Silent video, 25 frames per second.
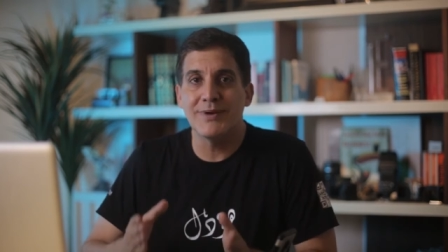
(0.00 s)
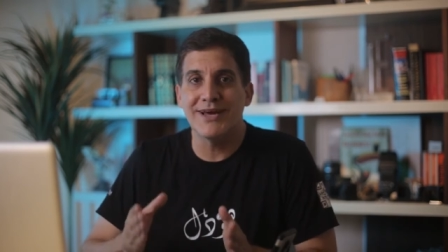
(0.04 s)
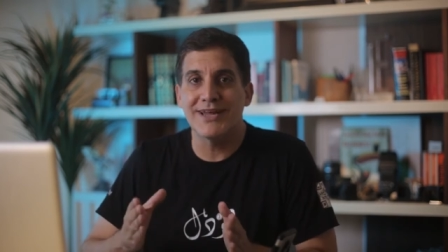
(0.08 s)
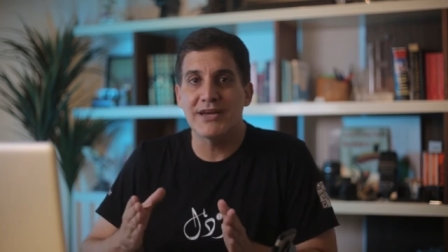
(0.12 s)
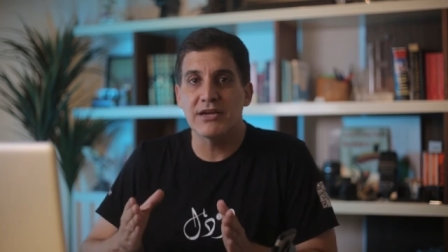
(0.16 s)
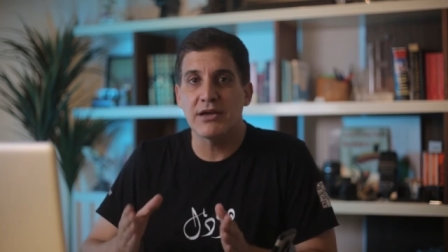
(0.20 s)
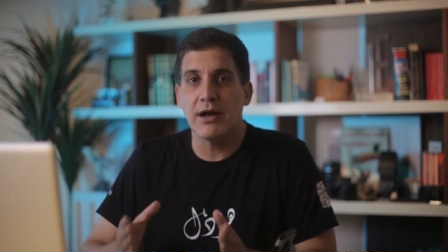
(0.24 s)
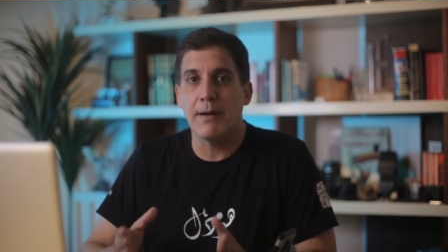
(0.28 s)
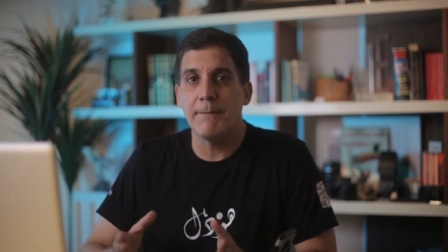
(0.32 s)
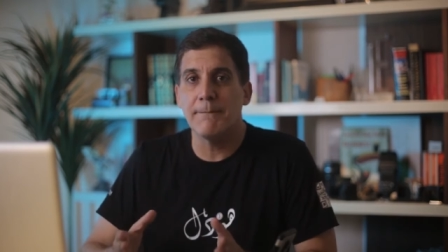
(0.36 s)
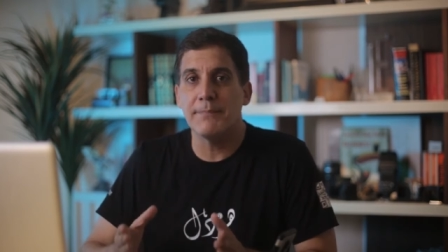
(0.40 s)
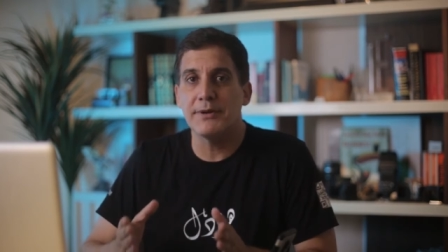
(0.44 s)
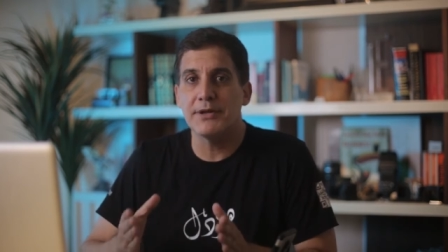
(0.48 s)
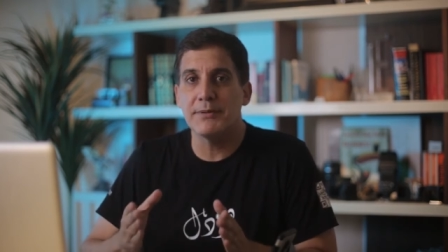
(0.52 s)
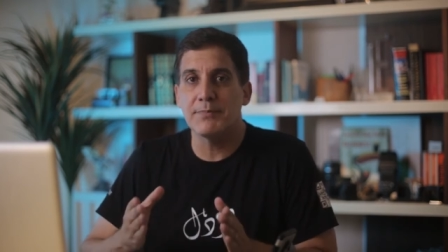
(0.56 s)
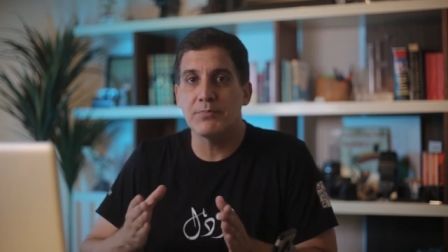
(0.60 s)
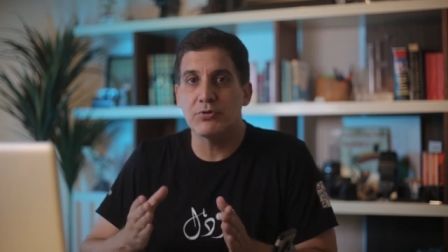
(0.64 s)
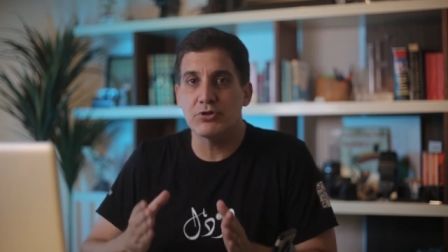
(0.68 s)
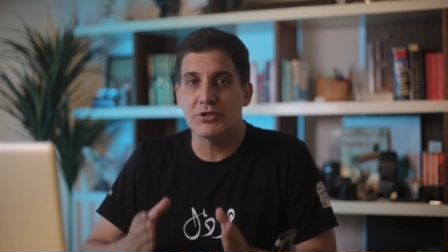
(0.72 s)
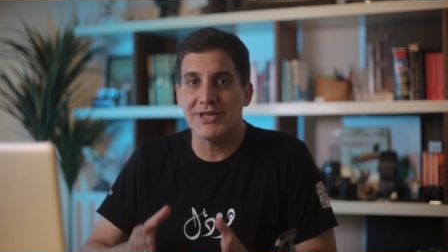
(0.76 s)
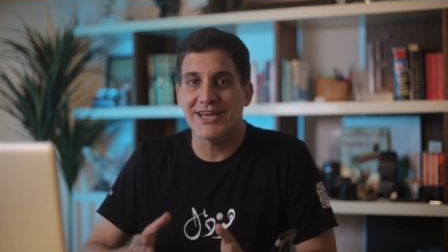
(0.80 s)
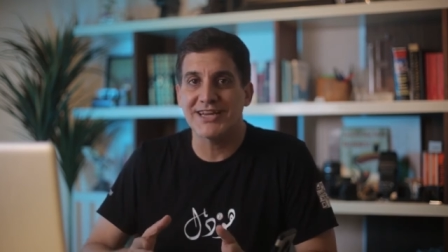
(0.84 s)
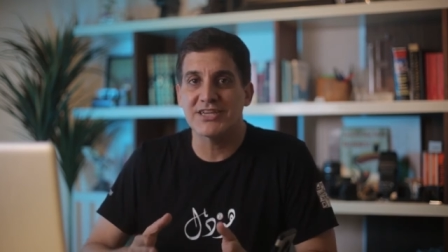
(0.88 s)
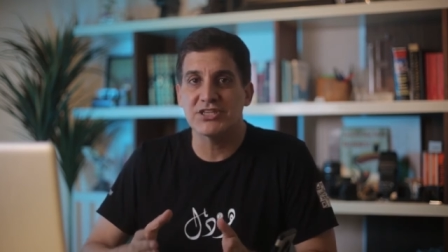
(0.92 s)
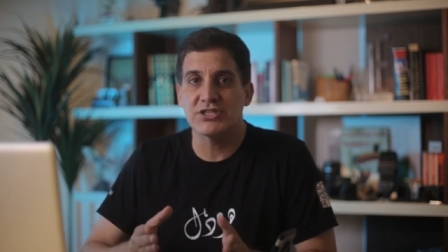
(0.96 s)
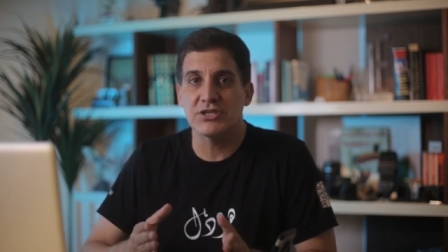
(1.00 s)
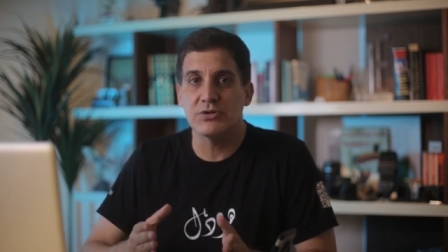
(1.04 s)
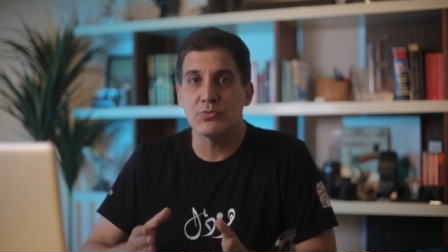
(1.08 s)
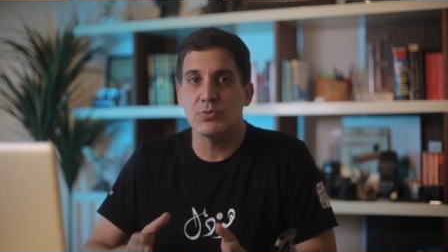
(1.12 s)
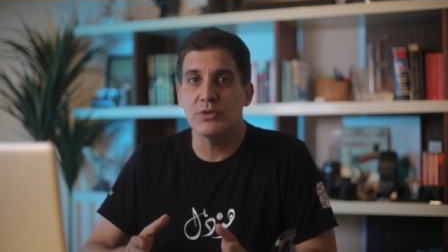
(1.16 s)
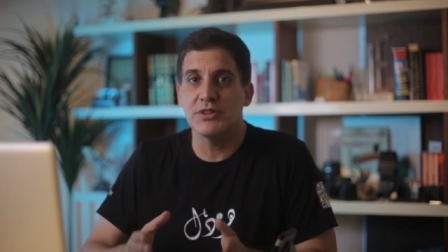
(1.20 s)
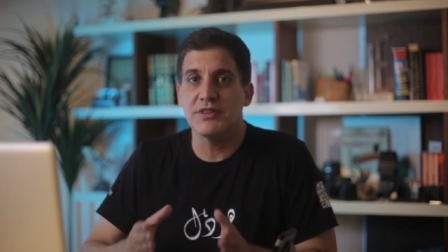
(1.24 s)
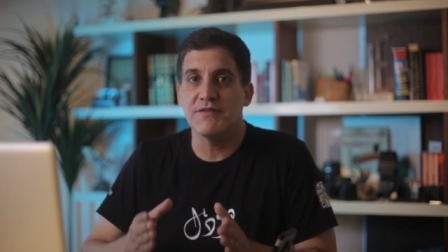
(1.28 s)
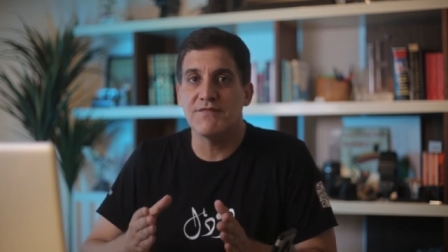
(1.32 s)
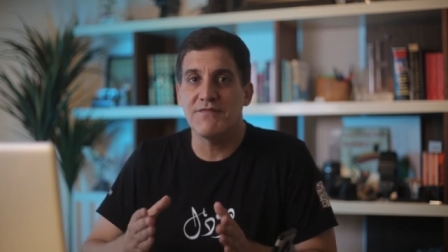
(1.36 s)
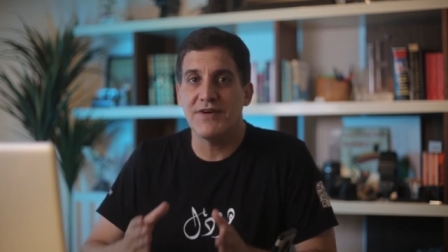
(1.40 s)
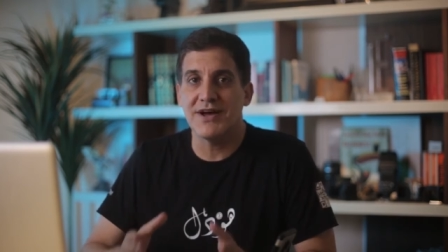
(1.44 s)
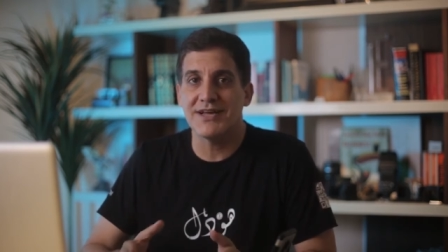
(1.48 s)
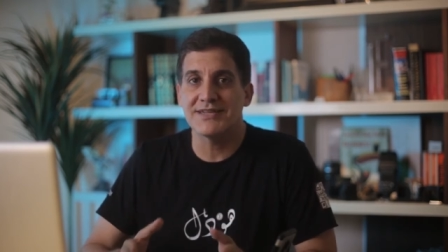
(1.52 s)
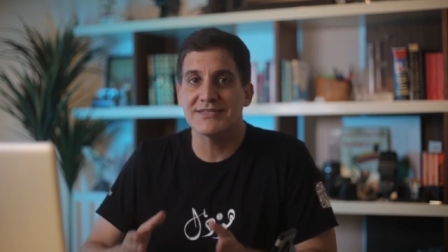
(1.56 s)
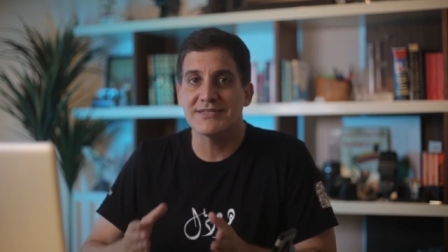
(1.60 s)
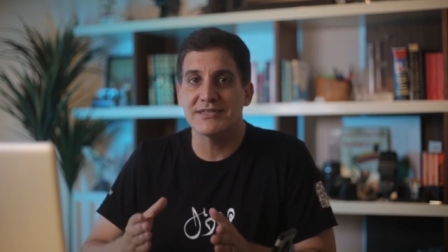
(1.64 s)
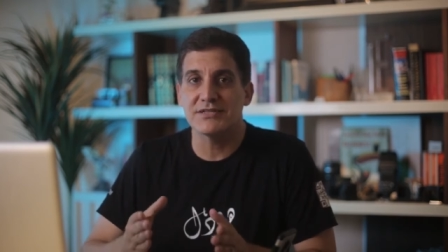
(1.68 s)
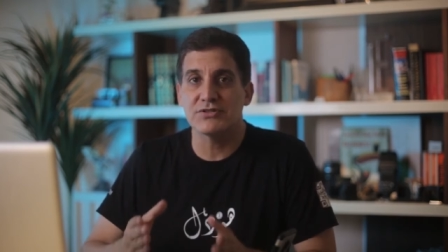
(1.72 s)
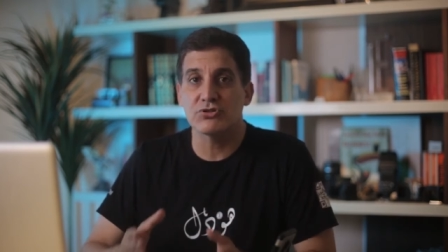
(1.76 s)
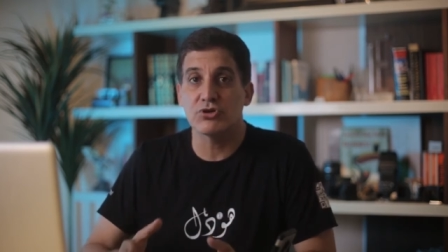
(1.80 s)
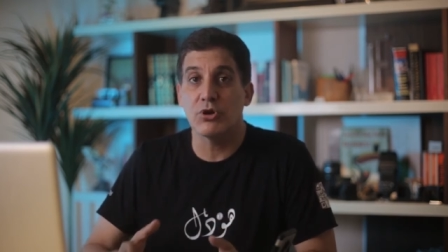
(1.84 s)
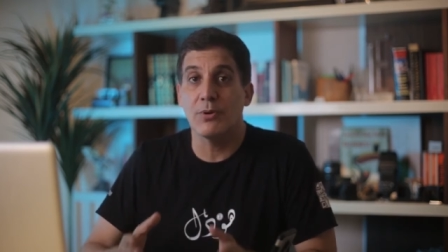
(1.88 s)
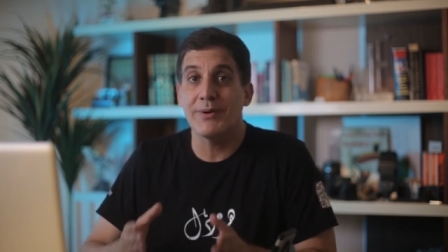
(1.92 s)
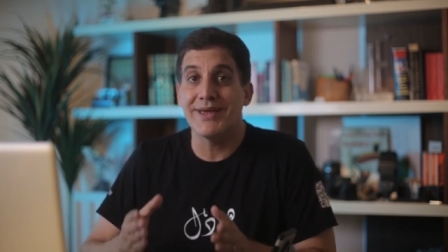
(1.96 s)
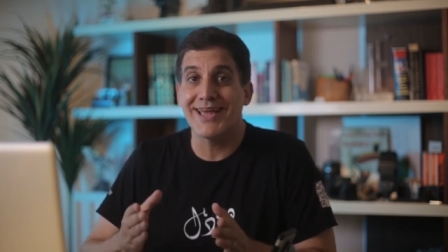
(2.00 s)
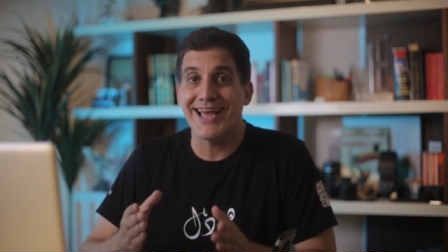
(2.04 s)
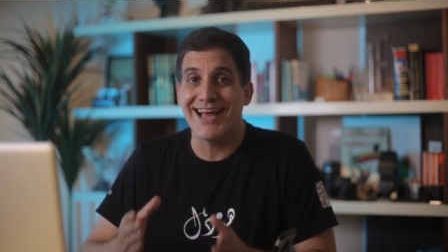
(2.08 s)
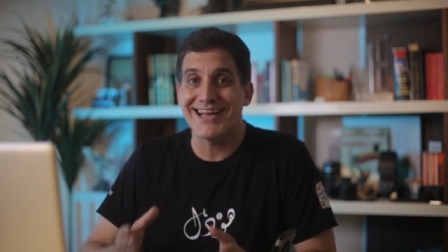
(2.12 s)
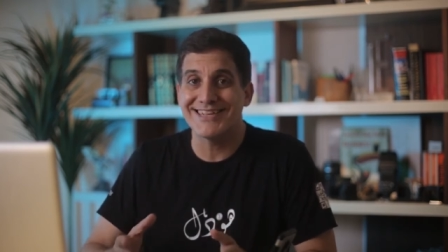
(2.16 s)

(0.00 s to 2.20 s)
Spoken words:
and company protection with the fastest growing